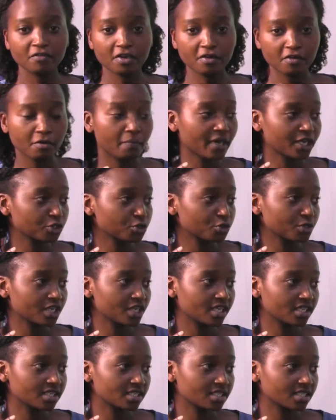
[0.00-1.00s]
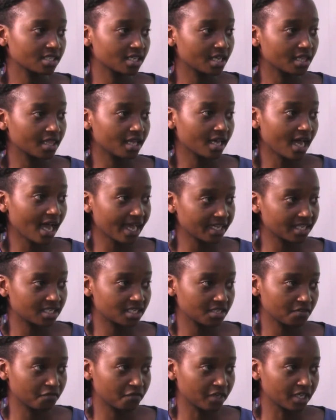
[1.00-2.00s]
passionate in the IT
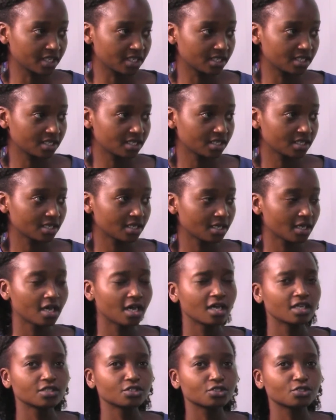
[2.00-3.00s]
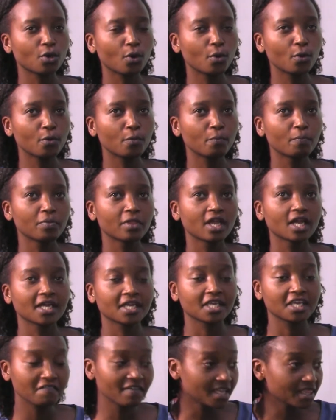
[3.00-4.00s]
field. So
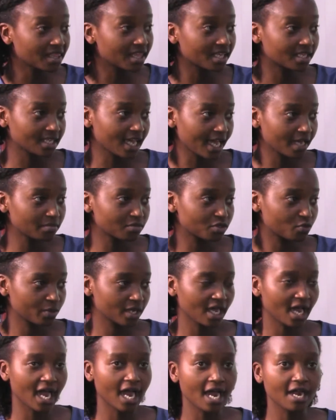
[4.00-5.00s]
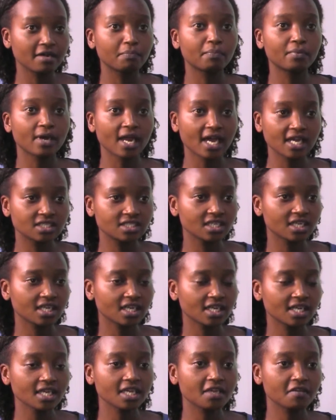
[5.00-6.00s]
given the times we are, practically,
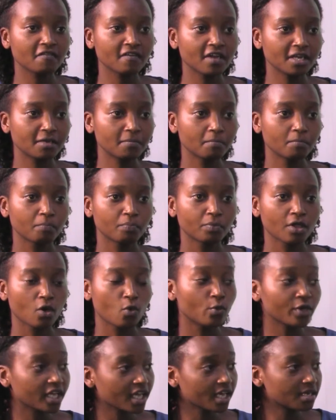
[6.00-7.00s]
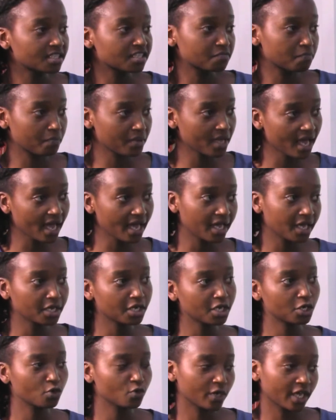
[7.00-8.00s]
even we can spearhead
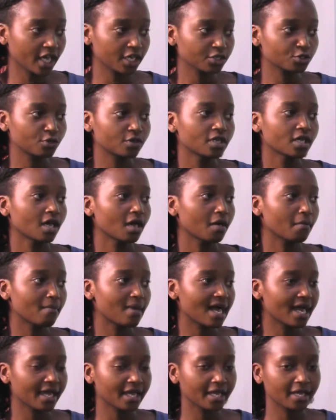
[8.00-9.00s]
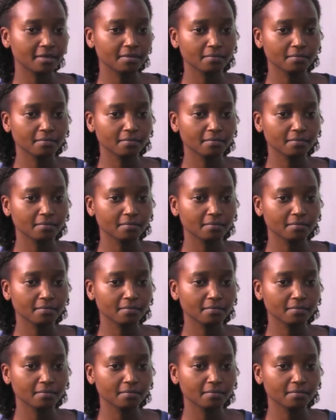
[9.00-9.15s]
education by